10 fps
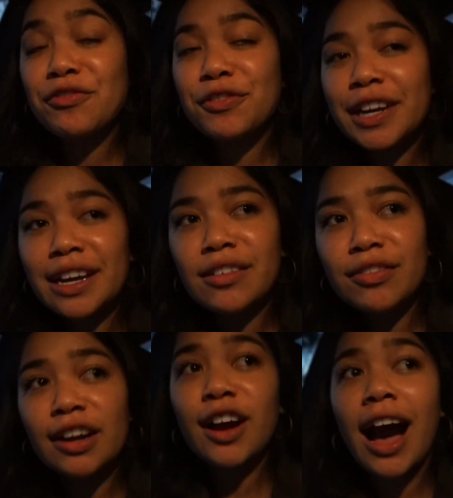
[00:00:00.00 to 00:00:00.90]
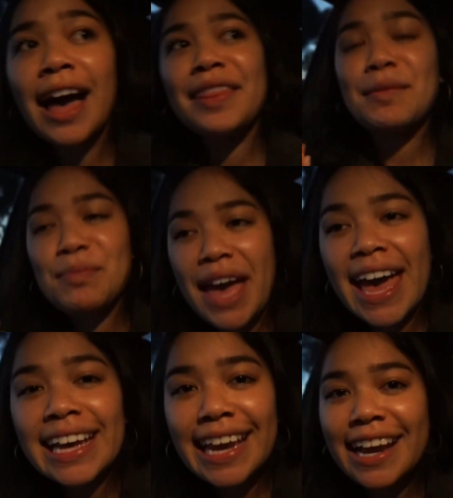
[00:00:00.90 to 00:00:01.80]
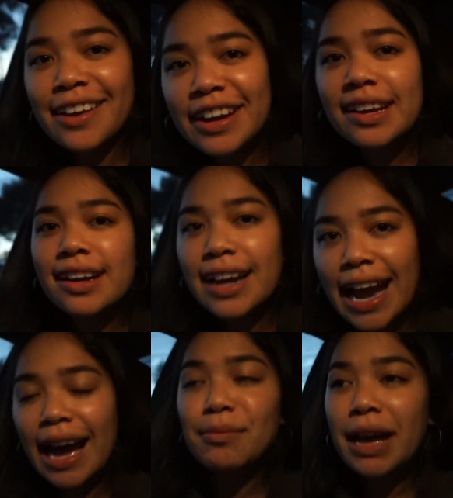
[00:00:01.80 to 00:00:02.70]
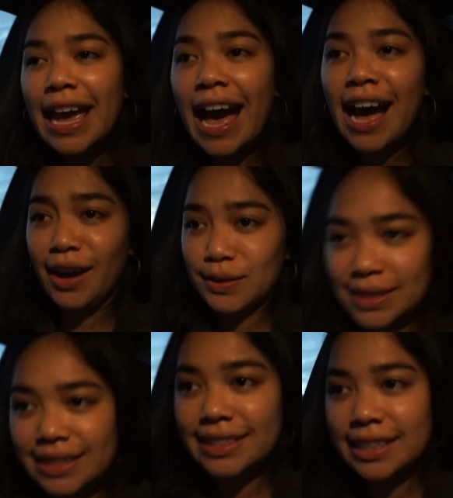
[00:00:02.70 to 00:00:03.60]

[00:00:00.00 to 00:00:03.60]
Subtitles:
freaking forgot the pet carrier at my house.